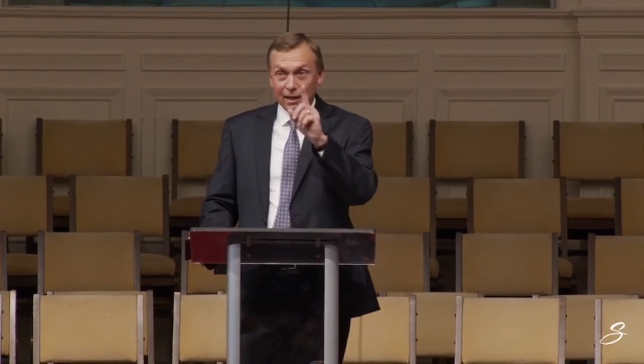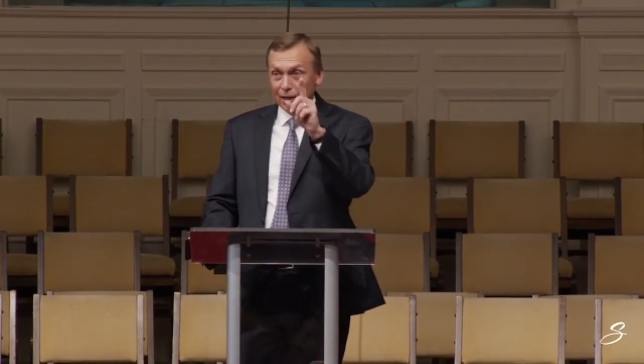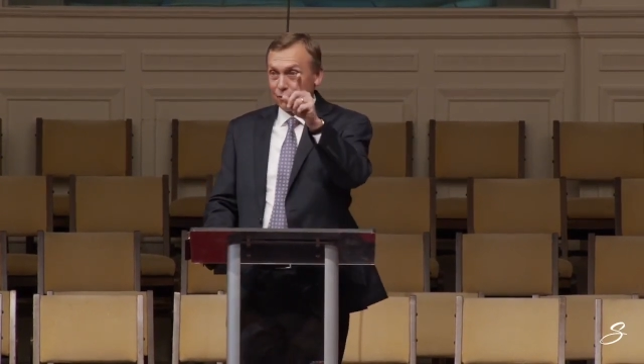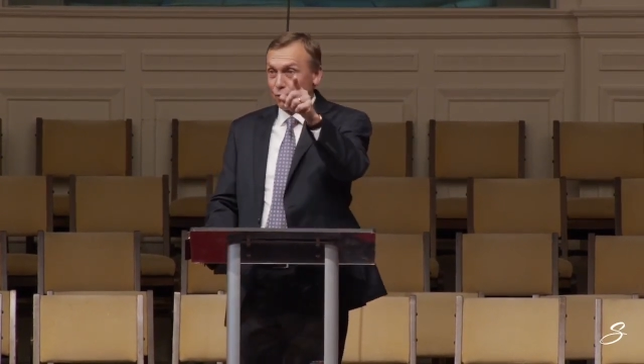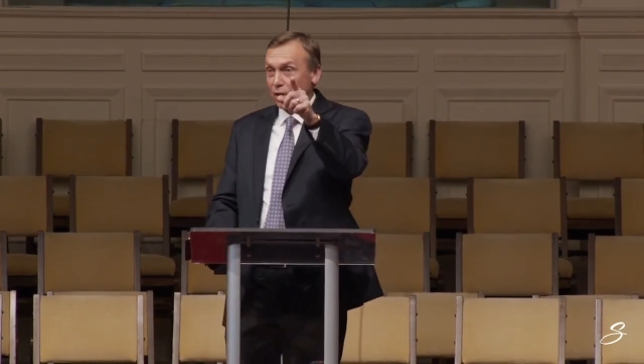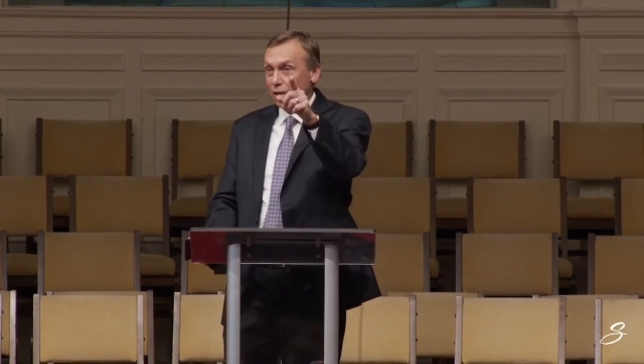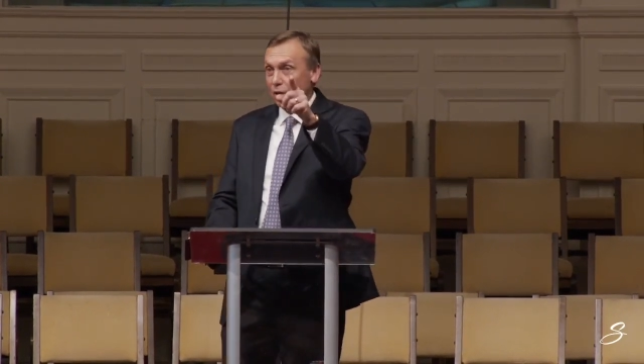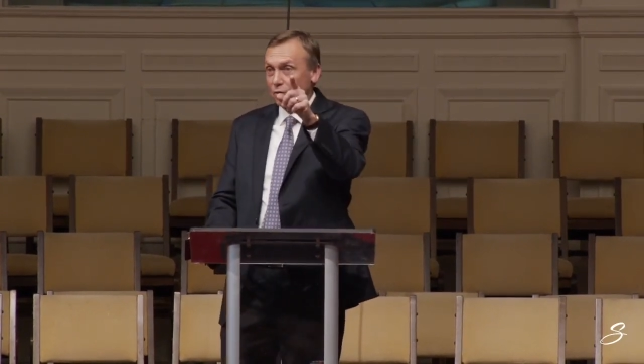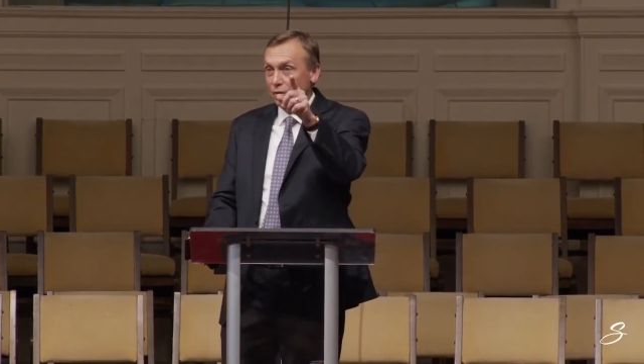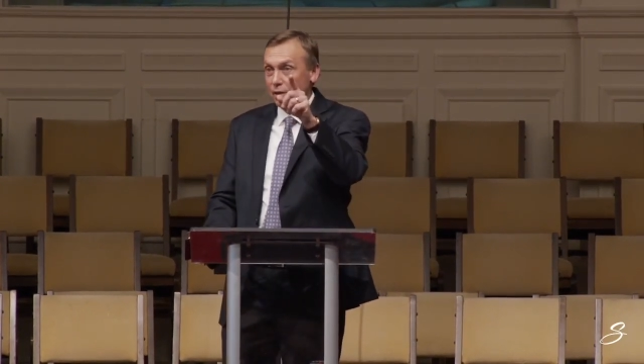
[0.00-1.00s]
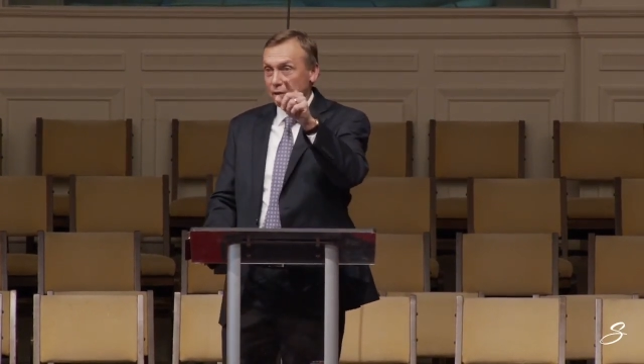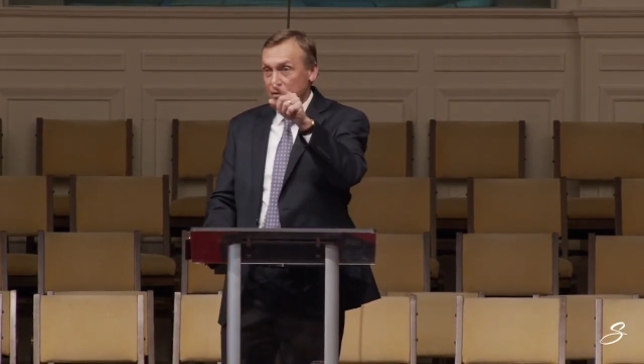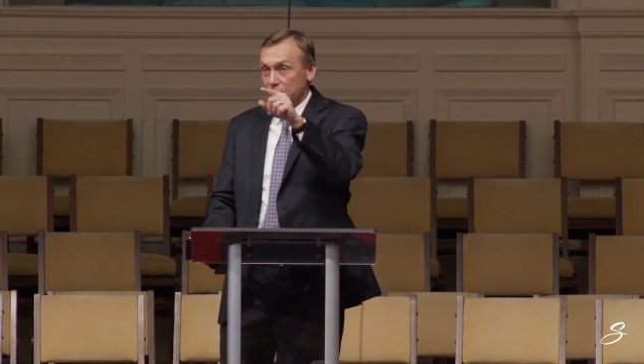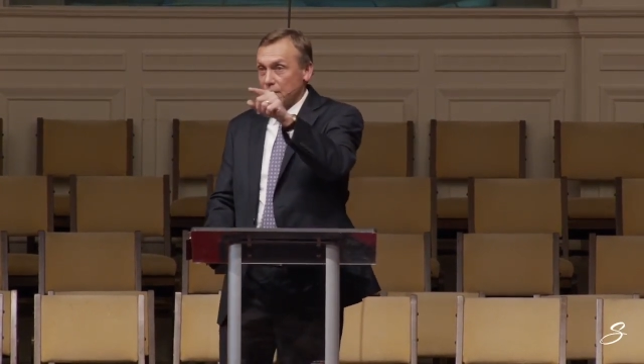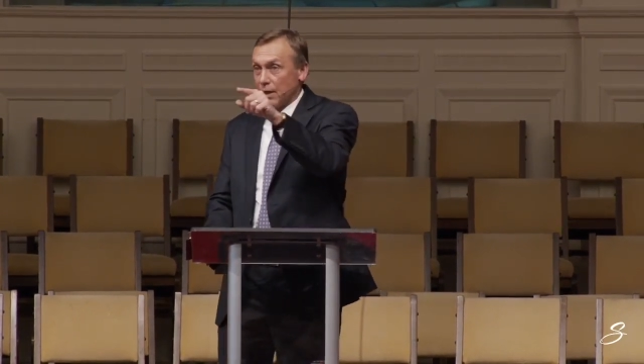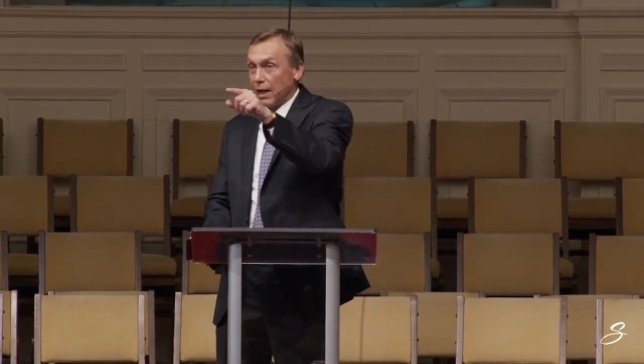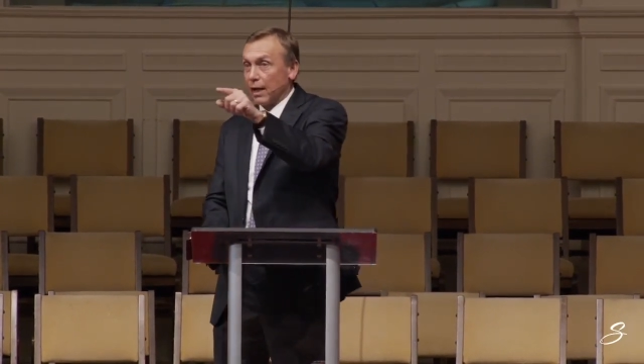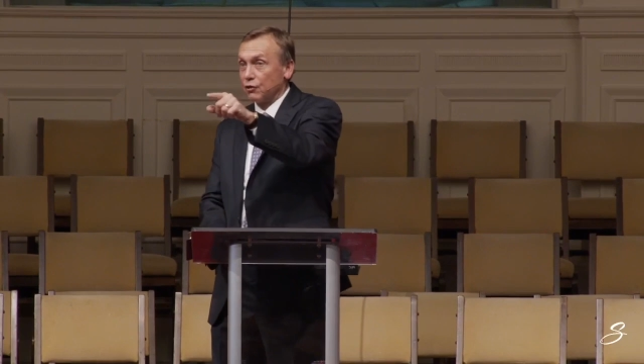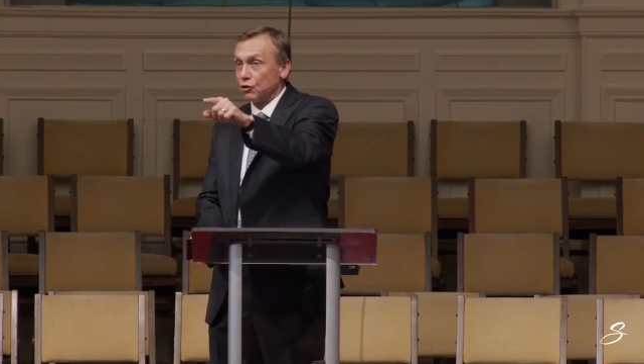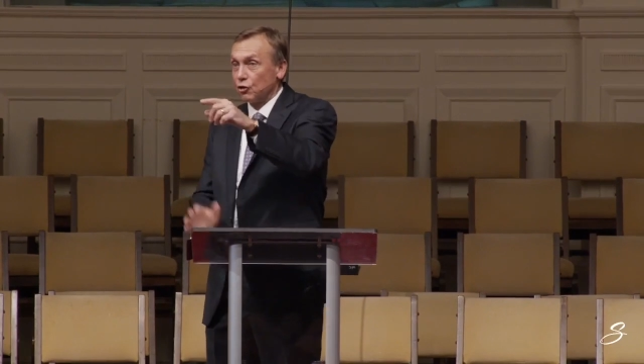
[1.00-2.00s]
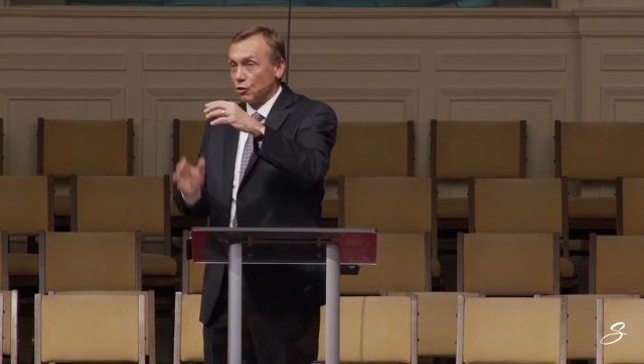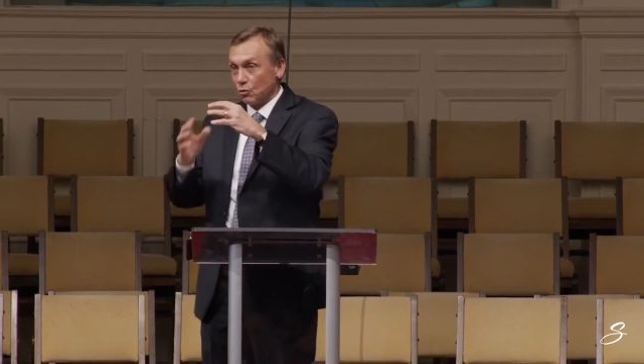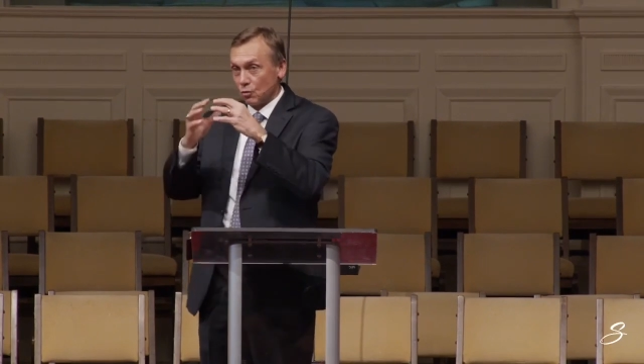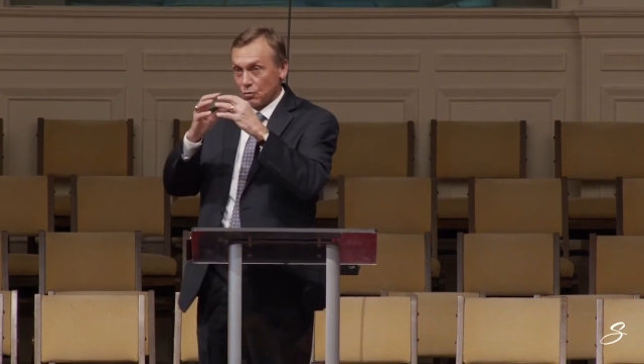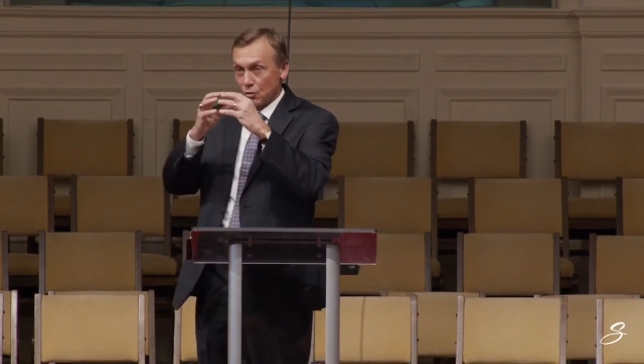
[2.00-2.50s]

If we go to this and you